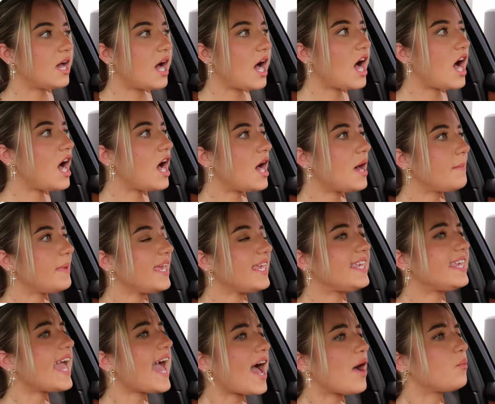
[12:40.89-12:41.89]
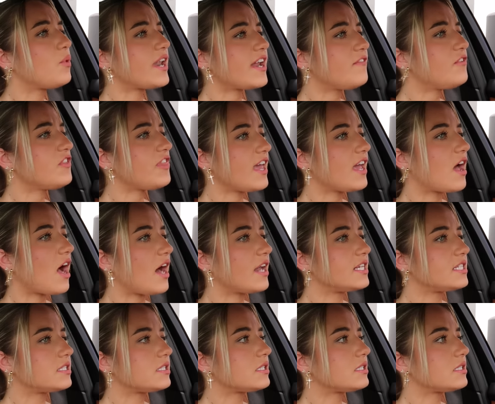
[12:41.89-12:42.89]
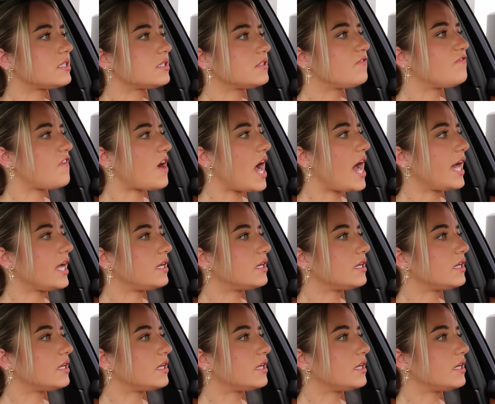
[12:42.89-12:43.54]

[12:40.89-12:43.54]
Yeah, whatever they got is fine.